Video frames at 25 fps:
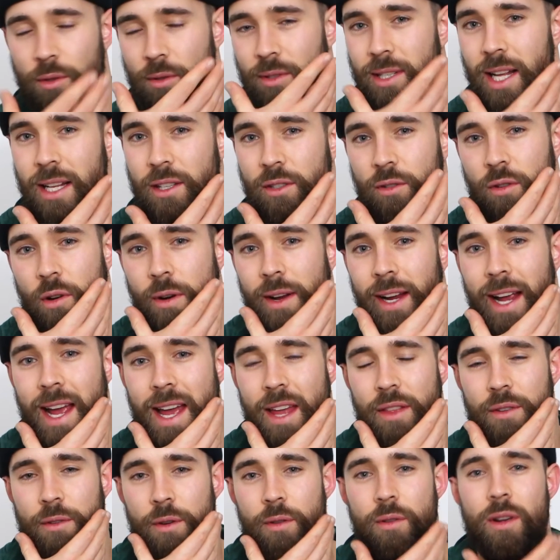start growing
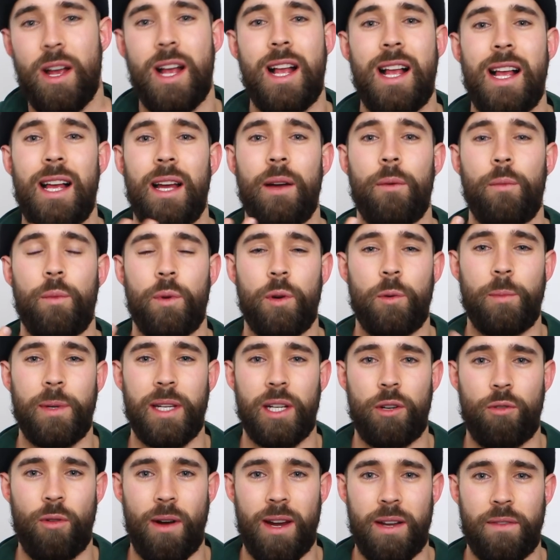hair through, it will
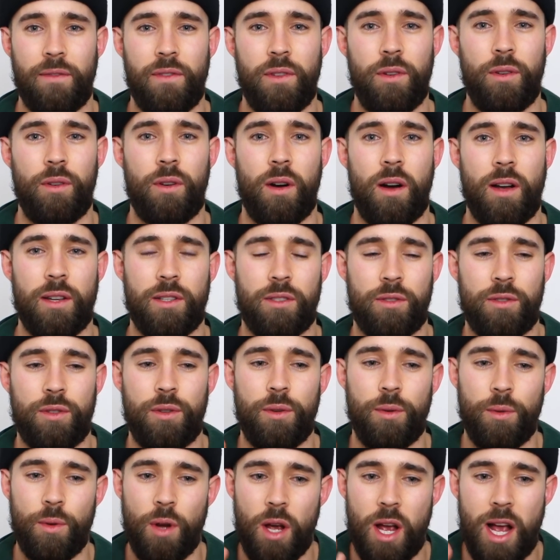be great for you guys
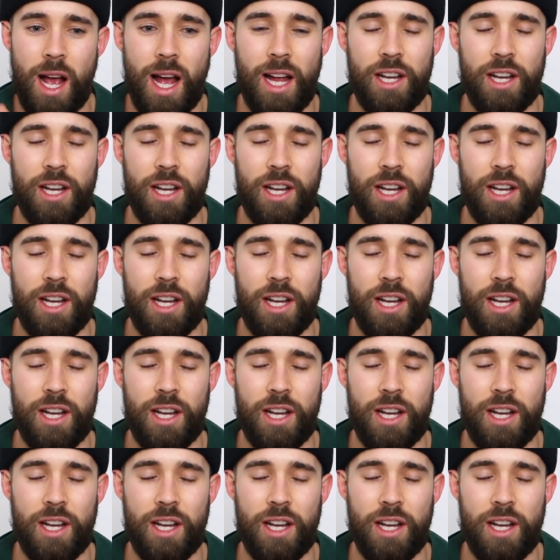to